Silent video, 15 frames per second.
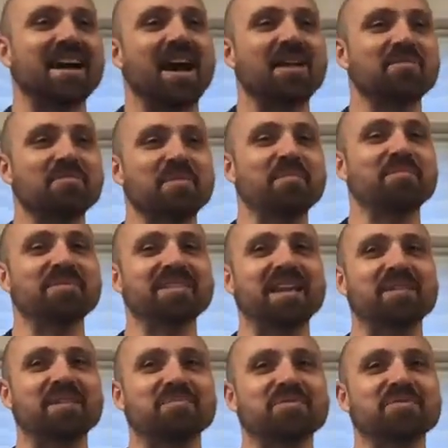I remember in
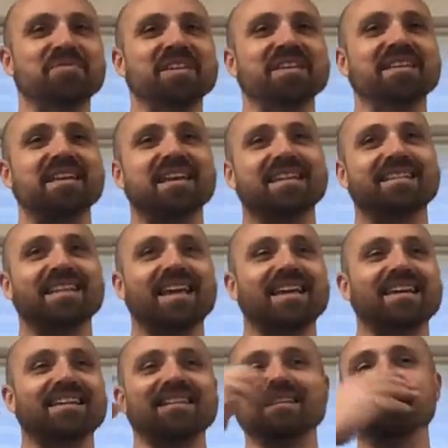that movie,
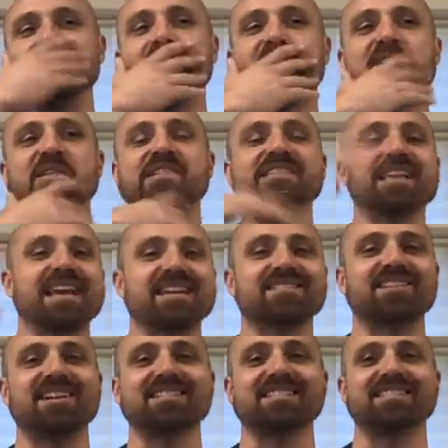the Santa
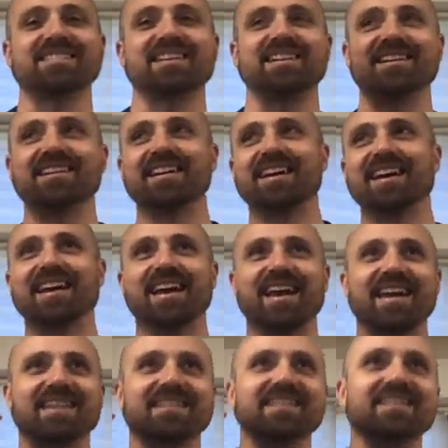Claus is there,
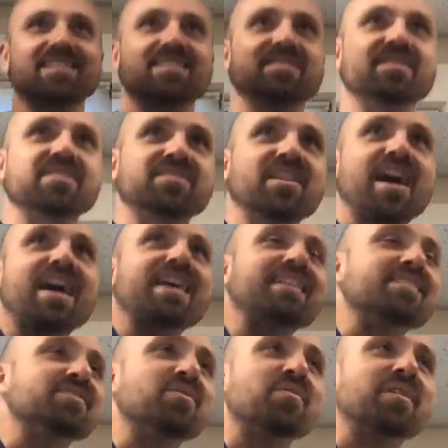and the line
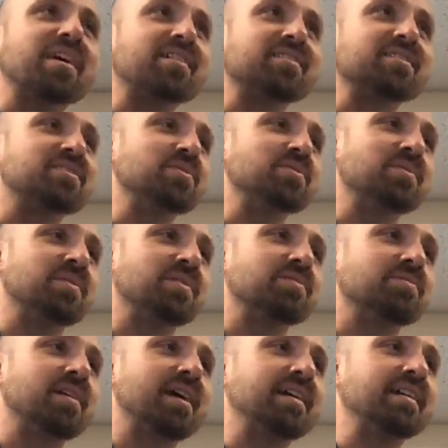is going out the door,
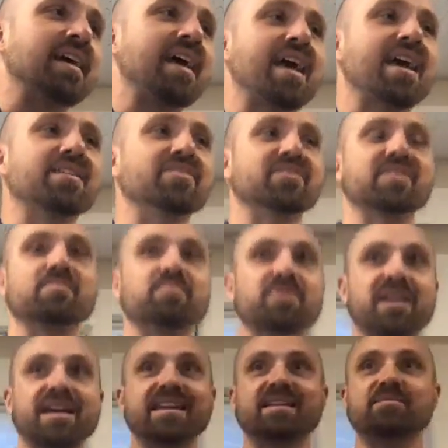right? And they're
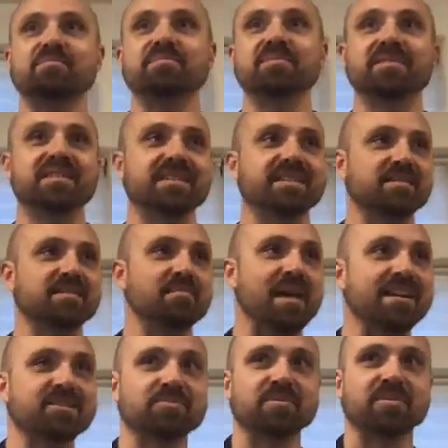complaining, the
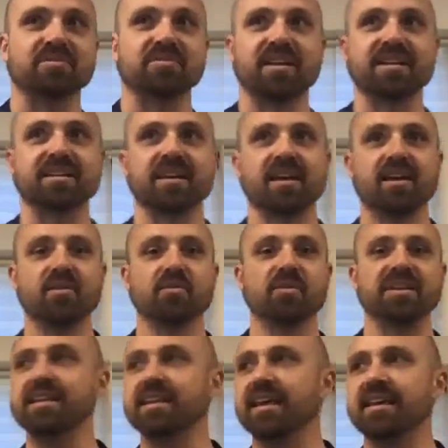management are like, well,
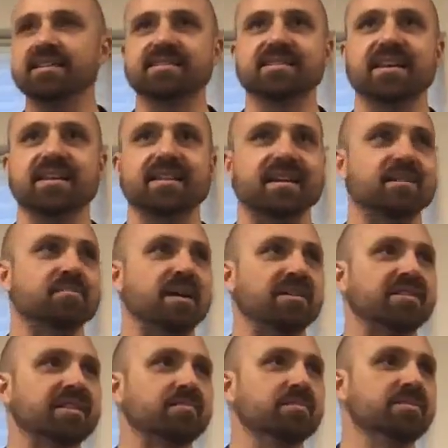he can't say that about
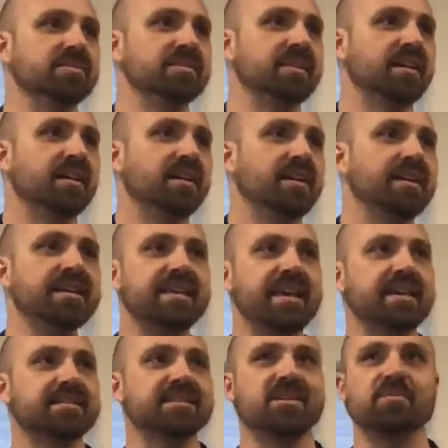Gimbals. He
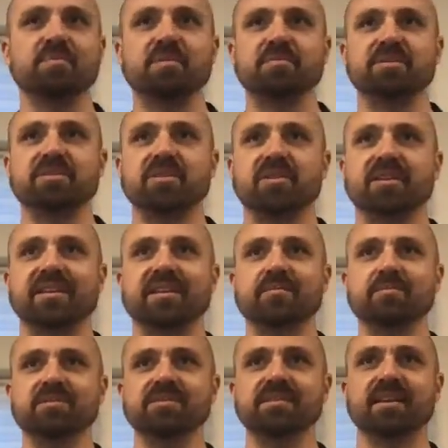can't tell people to go to
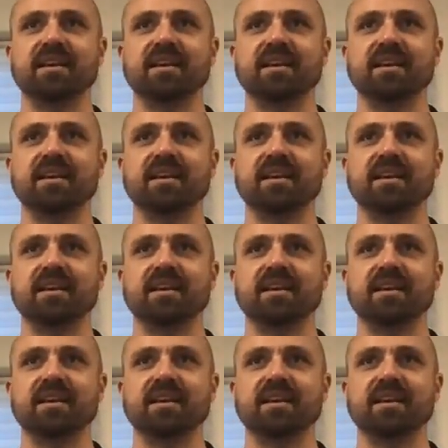Gimbals.